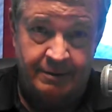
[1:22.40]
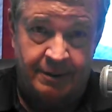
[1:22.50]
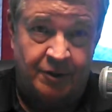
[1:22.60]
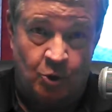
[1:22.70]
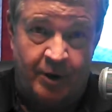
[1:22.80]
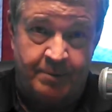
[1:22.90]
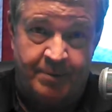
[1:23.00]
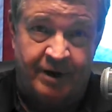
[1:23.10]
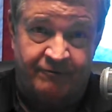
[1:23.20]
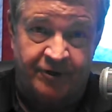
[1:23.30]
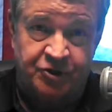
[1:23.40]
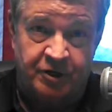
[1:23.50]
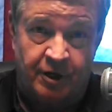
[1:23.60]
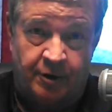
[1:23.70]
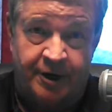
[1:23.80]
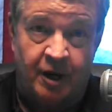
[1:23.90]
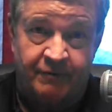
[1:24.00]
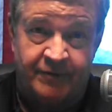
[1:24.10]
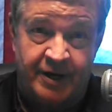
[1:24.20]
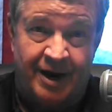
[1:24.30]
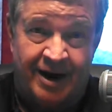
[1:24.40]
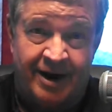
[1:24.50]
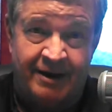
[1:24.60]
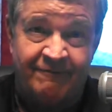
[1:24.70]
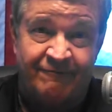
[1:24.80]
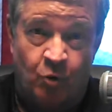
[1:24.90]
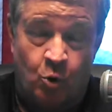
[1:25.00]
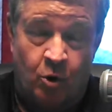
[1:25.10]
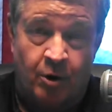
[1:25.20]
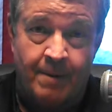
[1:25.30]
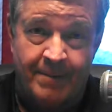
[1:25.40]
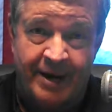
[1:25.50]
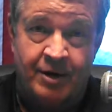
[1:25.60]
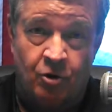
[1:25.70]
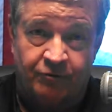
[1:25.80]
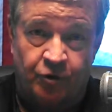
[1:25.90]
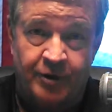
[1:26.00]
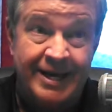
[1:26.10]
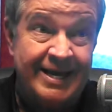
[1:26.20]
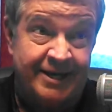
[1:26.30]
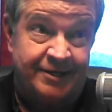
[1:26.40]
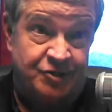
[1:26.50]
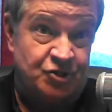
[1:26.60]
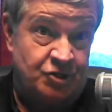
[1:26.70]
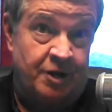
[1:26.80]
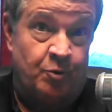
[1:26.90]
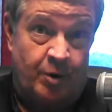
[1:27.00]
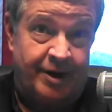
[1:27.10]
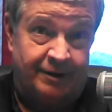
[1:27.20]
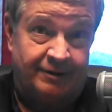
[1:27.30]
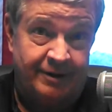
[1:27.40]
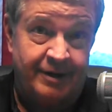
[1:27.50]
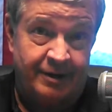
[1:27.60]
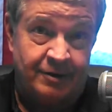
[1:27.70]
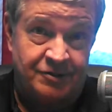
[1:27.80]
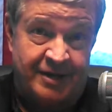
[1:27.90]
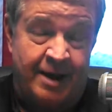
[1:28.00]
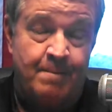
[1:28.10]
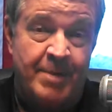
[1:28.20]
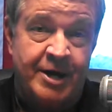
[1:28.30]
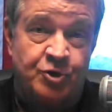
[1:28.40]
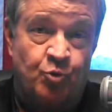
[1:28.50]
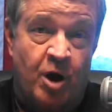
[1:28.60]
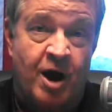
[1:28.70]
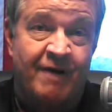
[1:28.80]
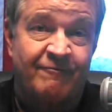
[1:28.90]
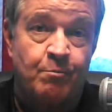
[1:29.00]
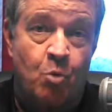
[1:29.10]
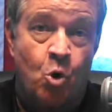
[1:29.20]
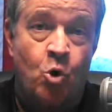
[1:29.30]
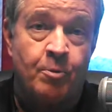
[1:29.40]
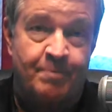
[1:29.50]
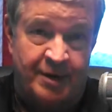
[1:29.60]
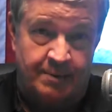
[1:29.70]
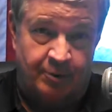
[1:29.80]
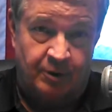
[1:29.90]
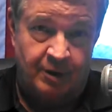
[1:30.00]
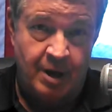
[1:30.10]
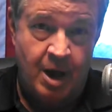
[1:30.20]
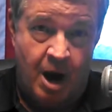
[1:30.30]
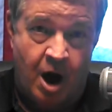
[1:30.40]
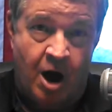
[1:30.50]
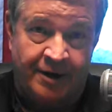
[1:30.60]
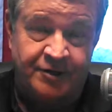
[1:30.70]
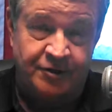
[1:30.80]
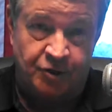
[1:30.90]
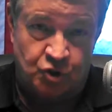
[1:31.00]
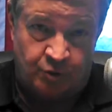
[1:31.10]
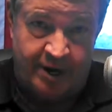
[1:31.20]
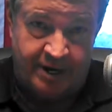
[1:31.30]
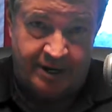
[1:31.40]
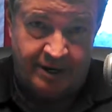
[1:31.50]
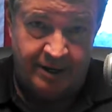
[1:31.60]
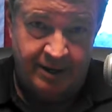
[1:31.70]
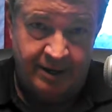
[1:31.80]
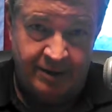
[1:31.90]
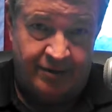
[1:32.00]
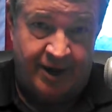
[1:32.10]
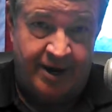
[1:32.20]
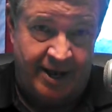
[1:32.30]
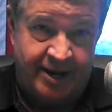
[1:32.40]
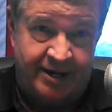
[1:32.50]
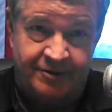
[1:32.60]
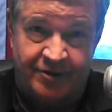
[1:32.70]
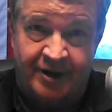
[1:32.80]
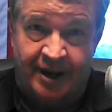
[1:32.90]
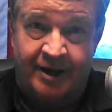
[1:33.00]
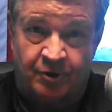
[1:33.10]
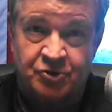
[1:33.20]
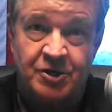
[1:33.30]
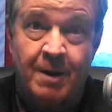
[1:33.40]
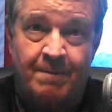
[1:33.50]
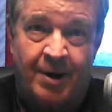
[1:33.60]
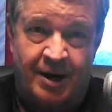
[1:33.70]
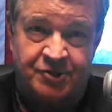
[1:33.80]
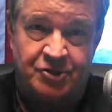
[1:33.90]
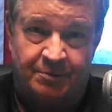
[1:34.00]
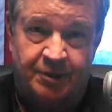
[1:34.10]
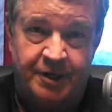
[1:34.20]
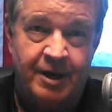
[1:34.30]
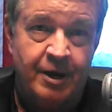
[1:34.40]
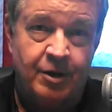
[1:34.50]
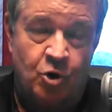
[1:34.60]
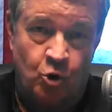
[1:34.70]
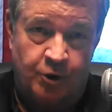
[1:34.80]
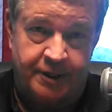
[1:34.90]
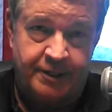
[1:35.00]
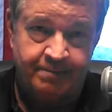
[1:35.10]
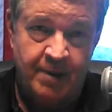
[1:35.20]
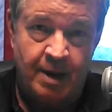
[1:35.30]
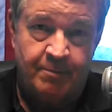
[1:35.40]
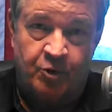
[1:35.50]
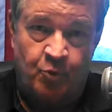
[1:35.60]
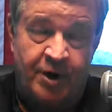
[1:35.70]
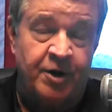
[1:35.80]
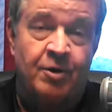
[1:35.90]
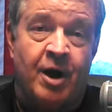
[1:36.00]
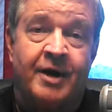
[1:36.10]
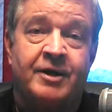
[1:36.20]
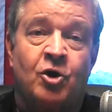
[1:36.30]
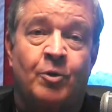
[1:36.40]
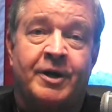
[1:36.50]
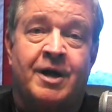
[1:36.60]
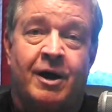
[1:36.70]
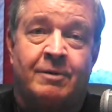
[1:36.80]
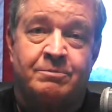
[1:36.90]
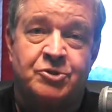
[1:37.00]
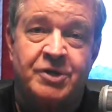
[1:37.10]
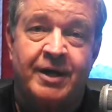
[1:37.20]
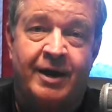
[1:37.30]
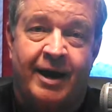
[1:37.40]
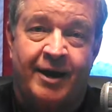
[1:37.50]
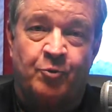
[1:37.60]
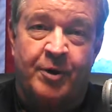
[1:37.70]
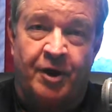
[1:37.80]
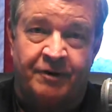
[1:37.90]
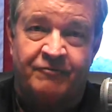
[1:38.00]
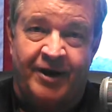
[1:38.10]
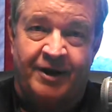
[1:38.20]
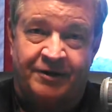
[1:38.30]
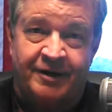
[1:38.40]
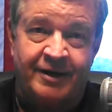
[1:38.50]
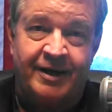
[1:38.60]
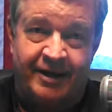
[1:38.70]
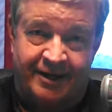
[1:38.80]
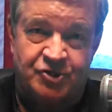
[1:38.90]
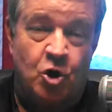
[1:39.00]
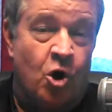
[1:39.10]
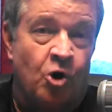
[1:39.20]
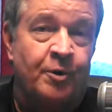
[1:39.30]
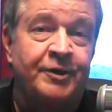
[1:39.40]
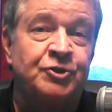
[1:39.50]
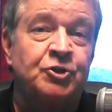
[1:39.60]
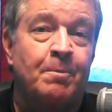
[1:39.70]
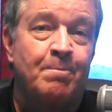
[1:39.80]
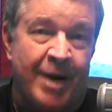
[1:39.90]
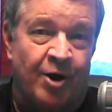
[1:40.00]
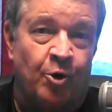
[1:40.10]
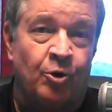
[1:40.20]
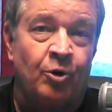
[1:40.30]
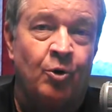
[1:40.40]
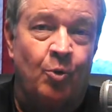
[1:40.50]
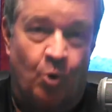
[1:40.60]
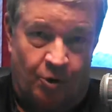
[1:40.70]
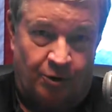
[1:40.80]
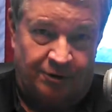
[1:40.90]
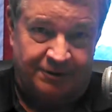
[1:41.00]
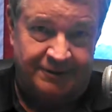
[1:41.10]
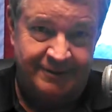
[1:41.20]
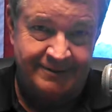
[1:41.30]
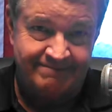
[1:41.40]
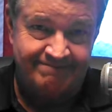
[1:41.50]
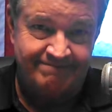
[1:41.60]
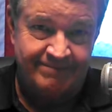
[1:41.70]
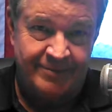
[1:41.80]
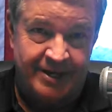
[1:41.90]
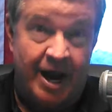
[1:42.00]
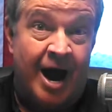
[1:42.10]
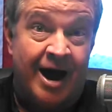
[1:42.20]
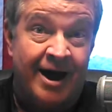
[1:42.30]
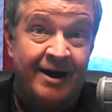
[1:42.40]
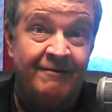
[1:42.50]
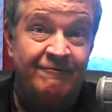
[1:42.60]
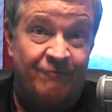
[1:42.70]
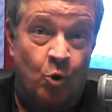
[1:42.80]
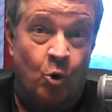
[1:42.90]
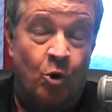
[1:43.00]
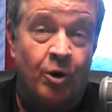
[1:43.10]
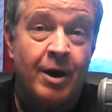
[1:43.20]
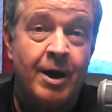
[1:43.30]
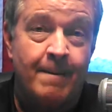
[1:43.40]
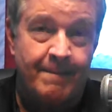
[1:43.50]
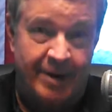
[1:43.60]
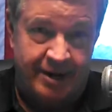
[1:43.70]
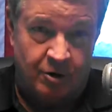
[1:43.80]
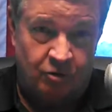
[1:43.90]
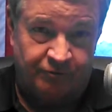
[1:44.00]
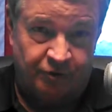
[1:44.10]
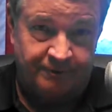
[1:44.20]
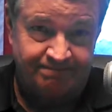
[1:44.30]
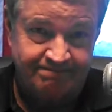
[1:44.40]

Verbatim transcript: that the great beneficiary of the I-4 makeover is Sunrail, because that may drive more people onto the train than anything else possibly could. But ready or not, here it comes, and we unveiled it. It's Orange Barrel World, the I-4 makeover.